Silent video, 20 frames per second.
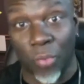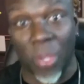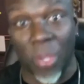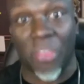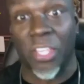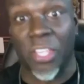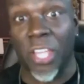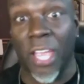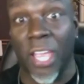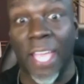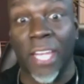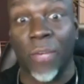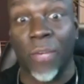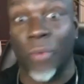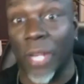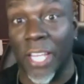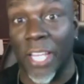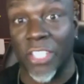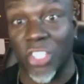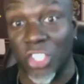whether you're in a
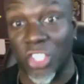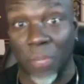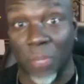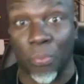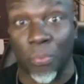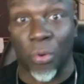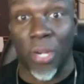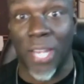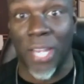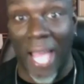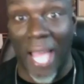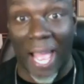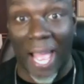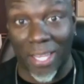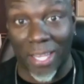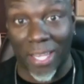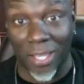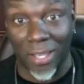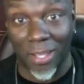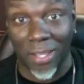relationship or not.
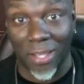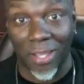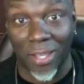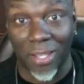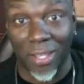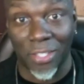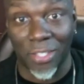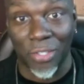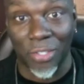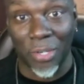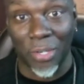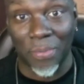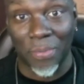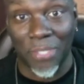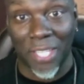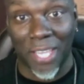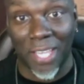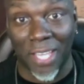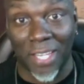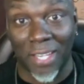You know what I'm
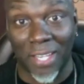saying?